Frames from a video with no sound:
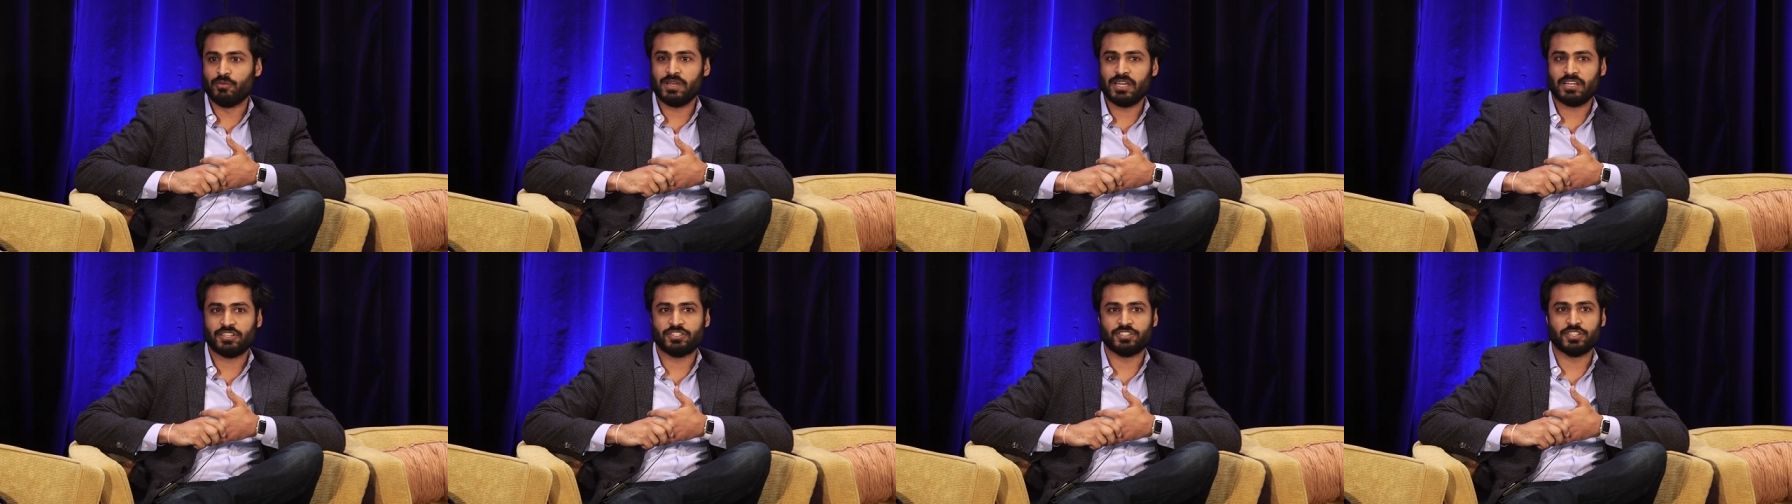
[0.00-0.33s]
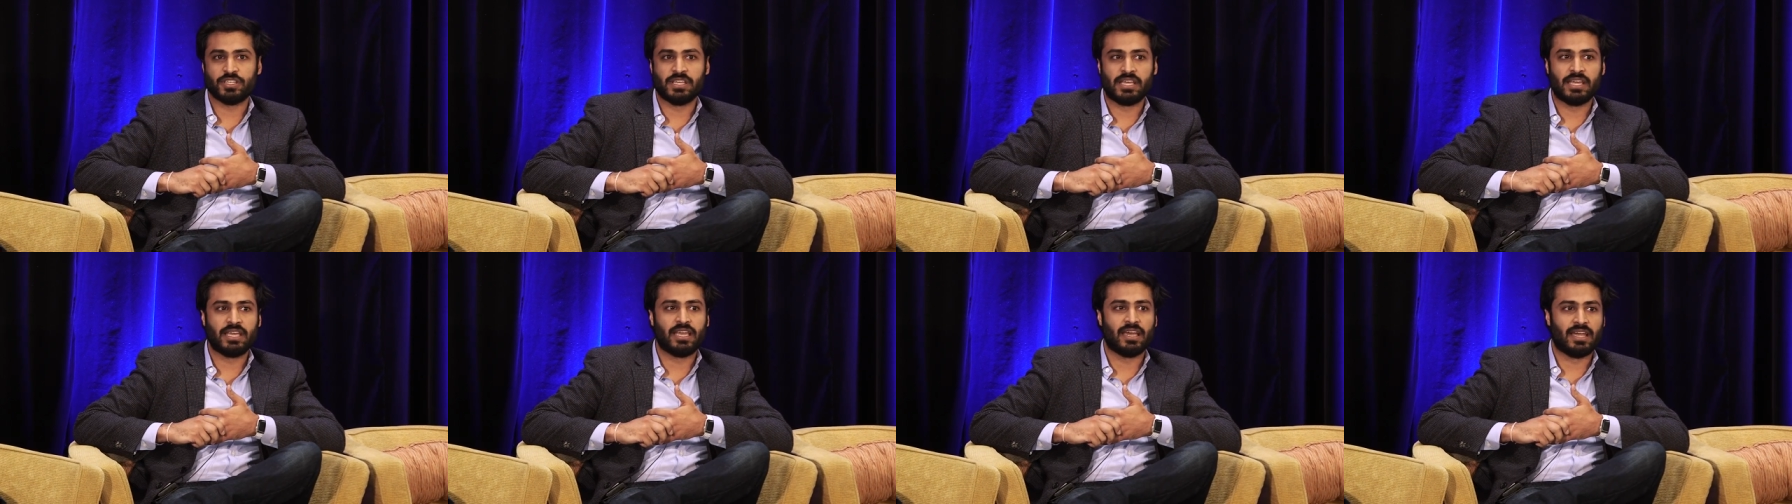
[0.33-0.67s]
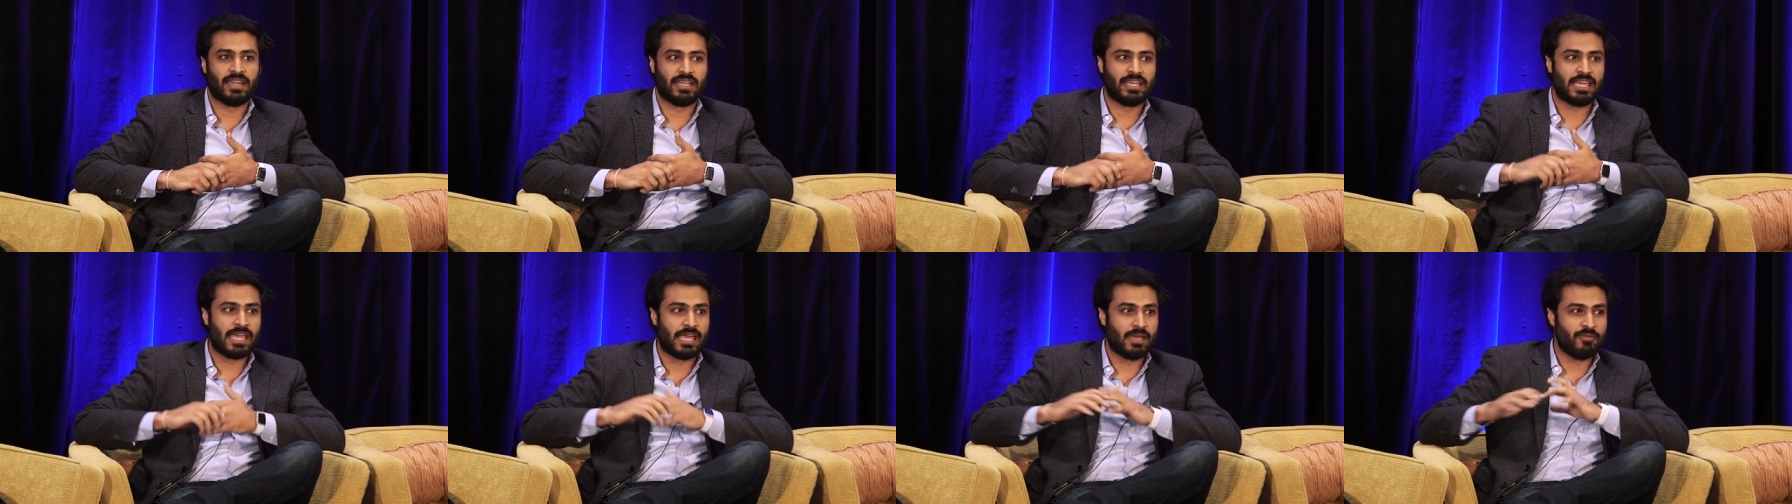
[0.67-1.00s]
we actually
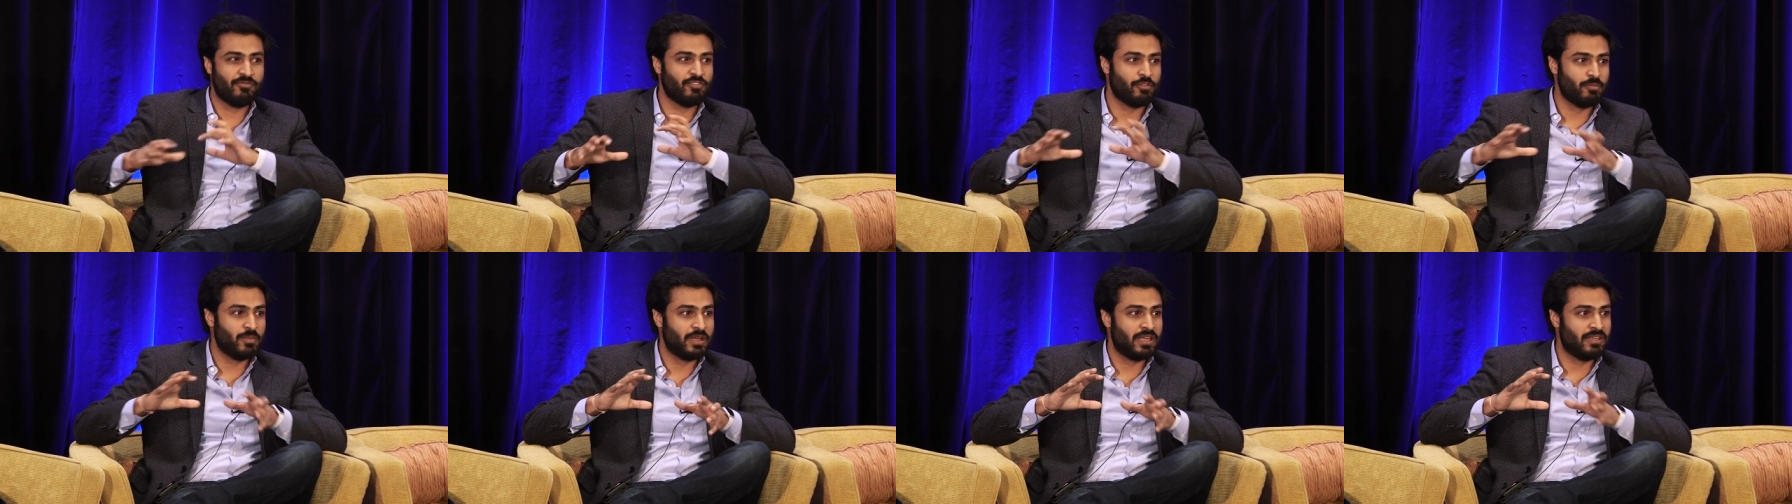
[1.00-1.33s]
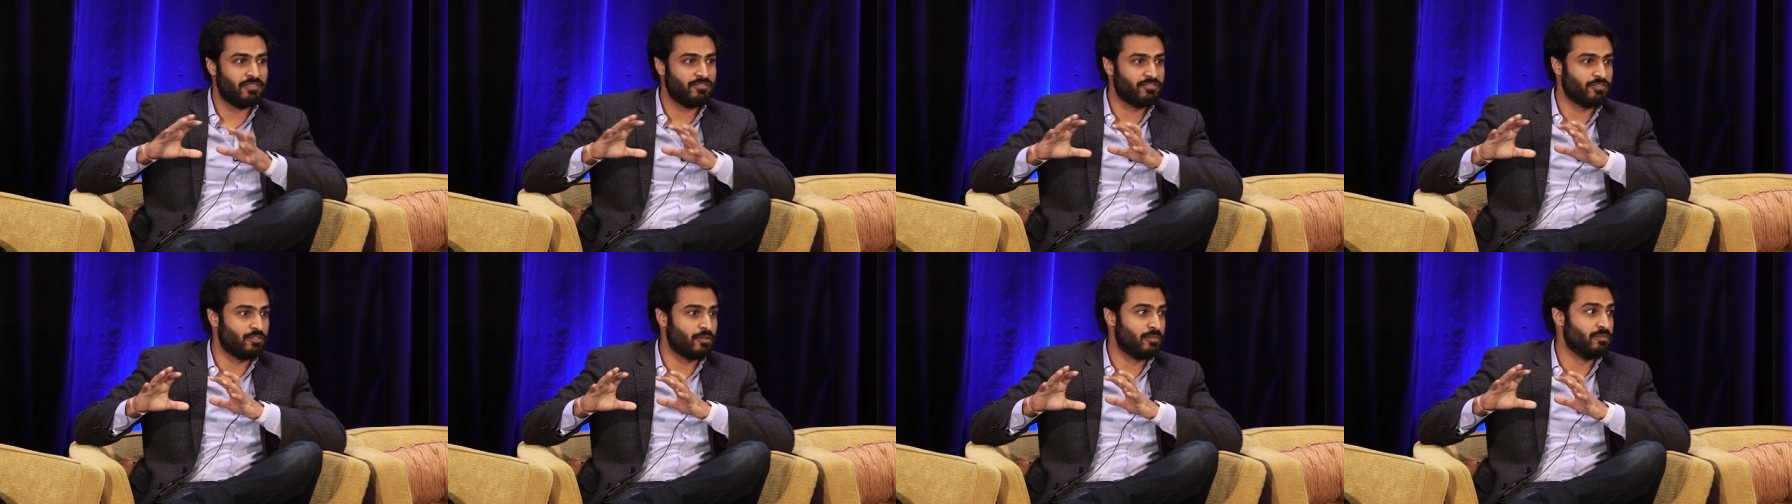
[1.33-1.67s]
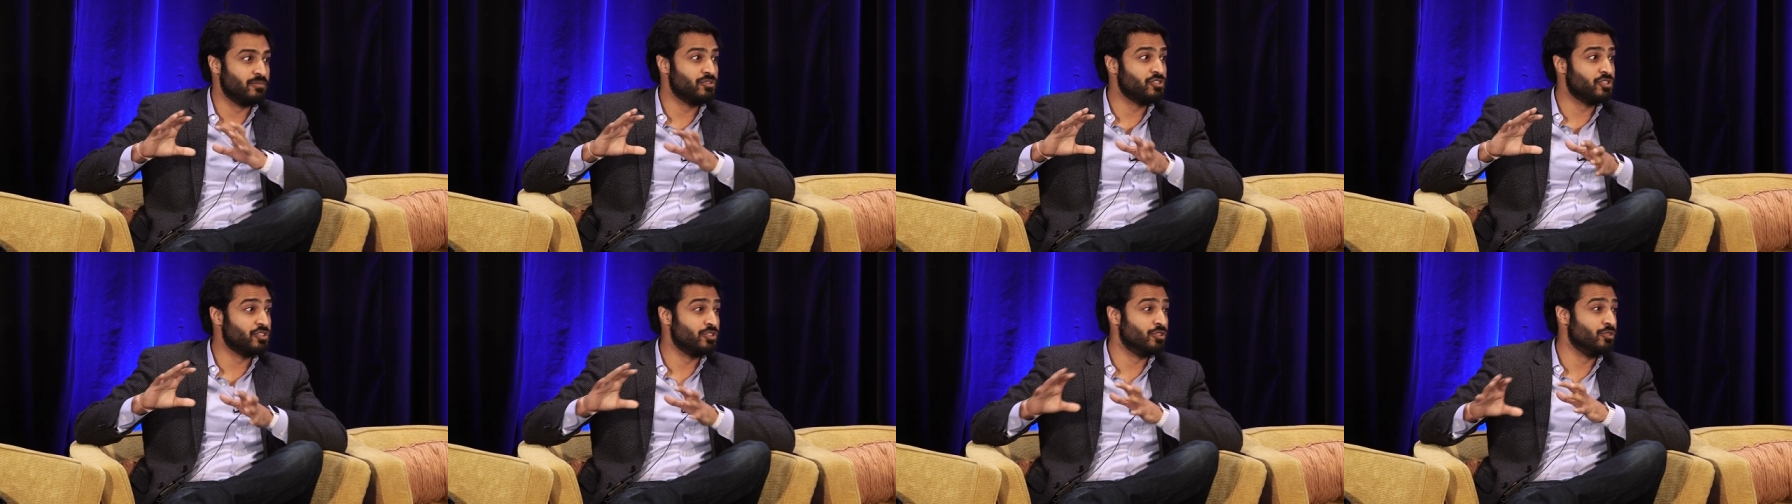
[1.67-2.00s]
kind of came from it
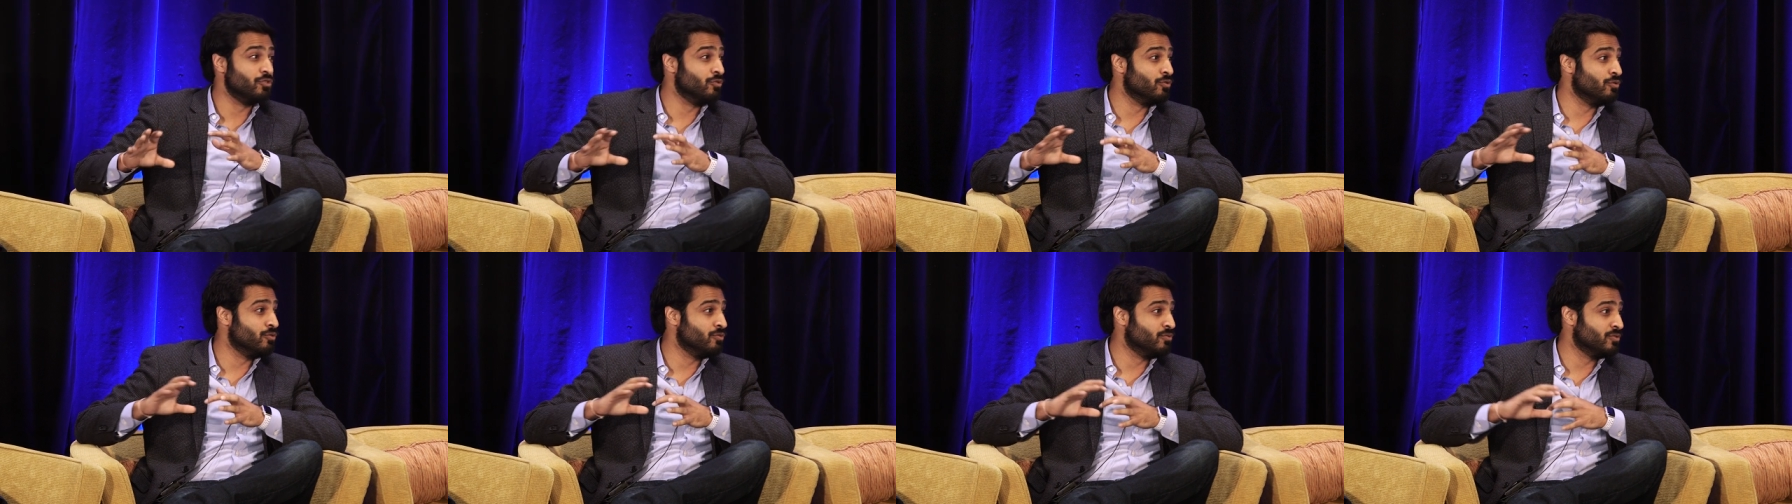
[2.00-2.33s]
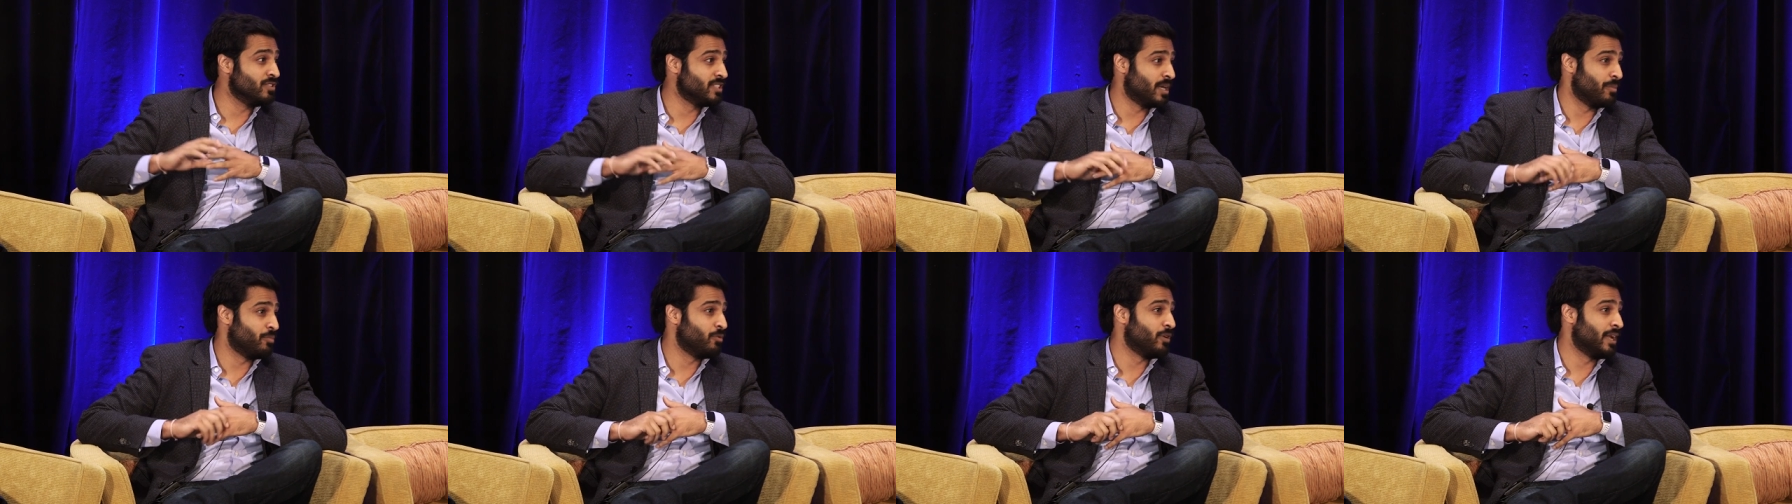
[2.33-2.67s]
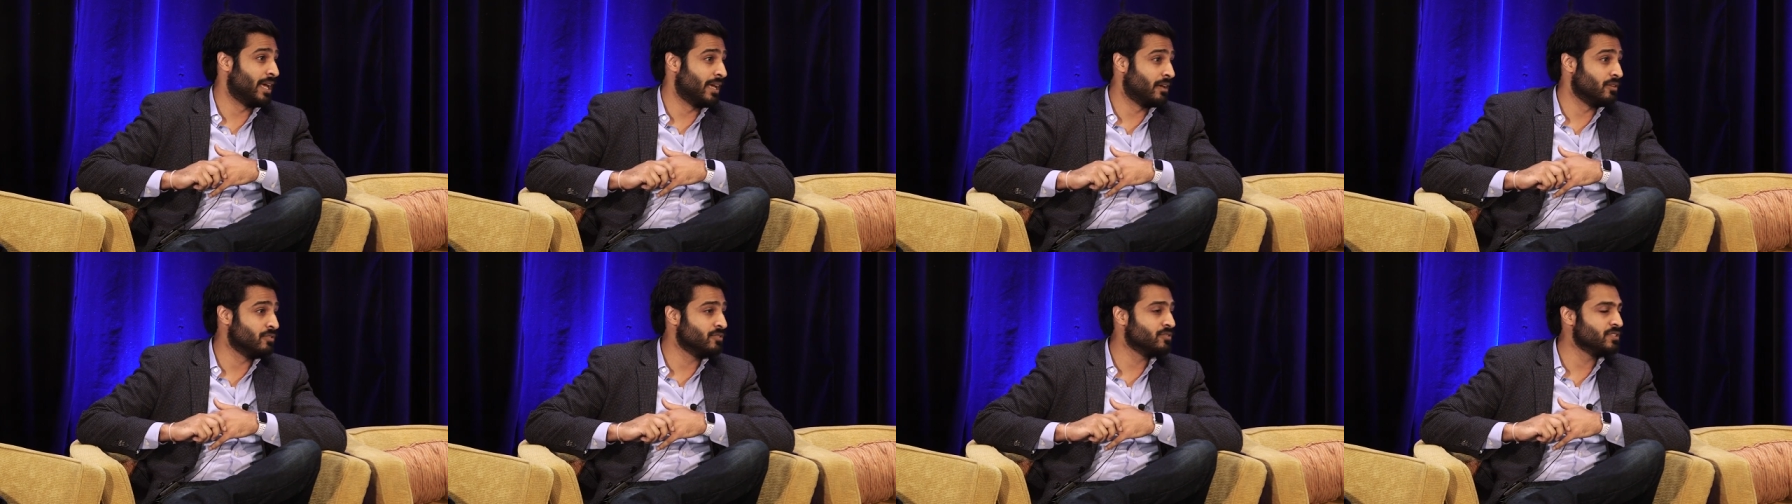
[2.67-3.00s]
from two
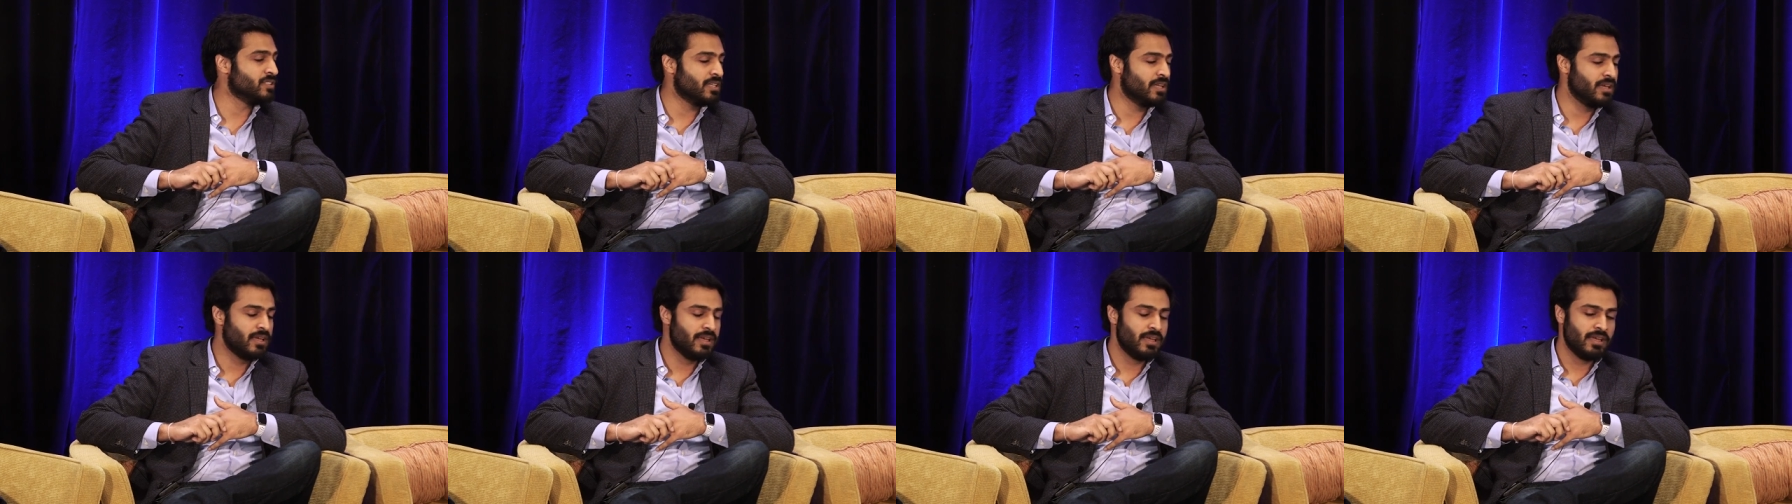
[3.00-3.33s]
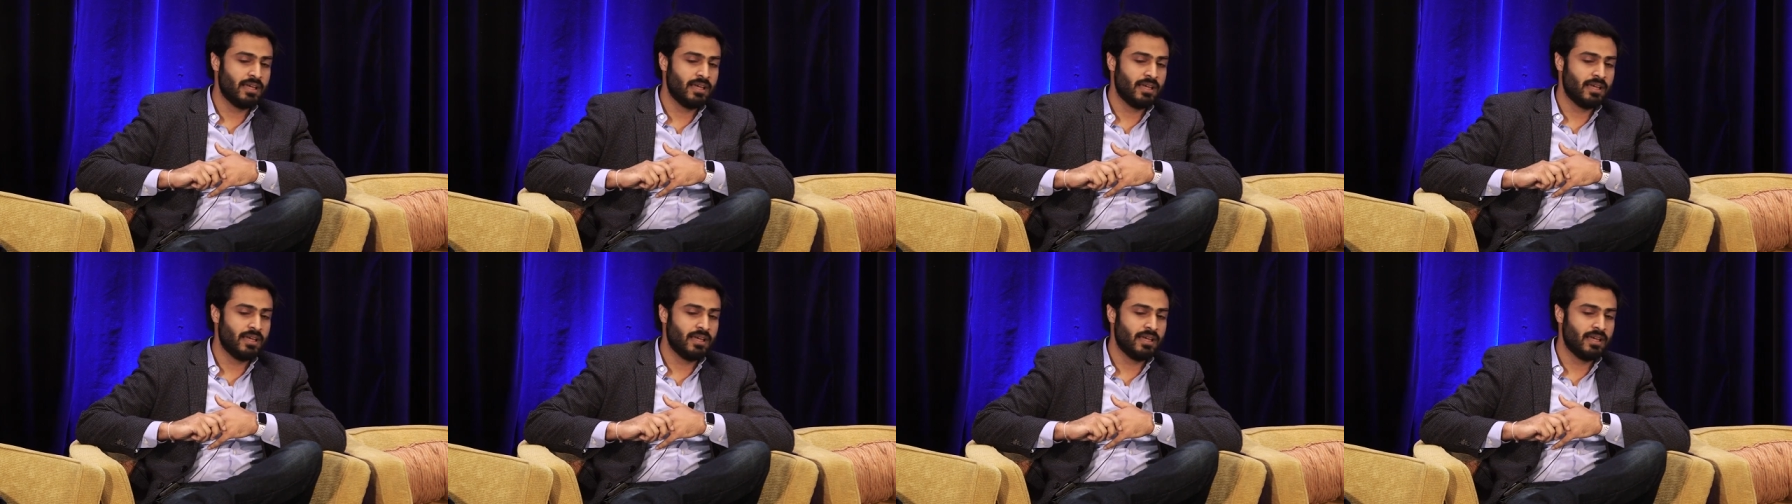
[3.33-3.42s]
separate angles.